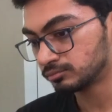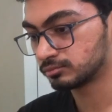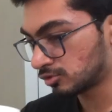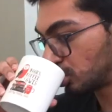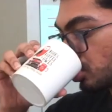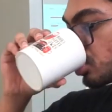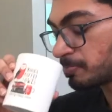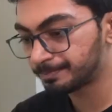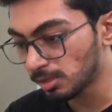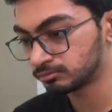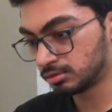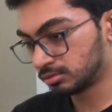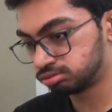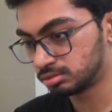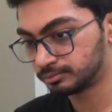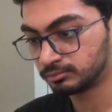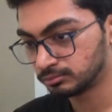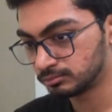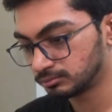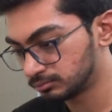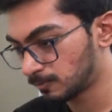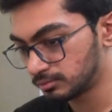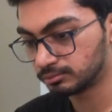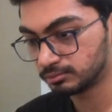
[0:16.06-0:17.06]
took a mini
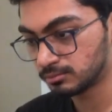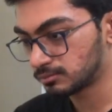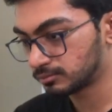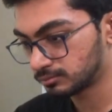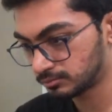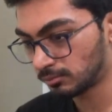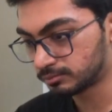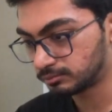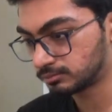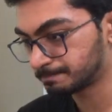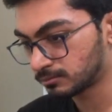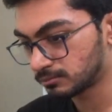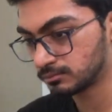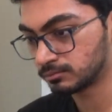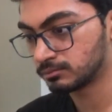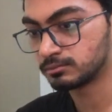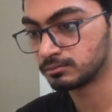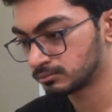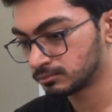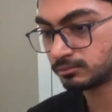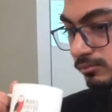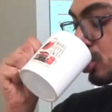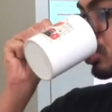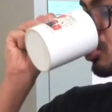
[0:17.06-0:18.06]
break to
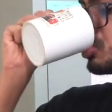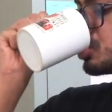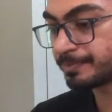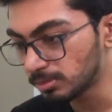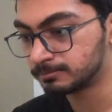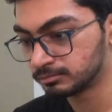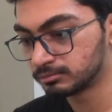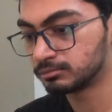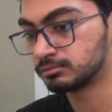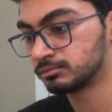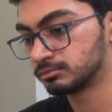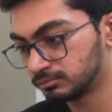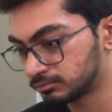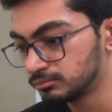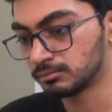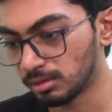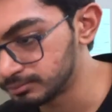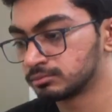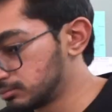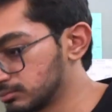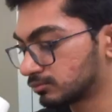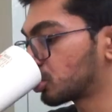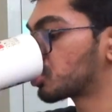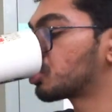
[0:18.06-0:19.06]
relax a little bit and
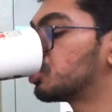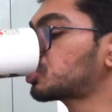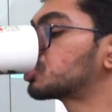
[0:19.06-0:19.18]
avoid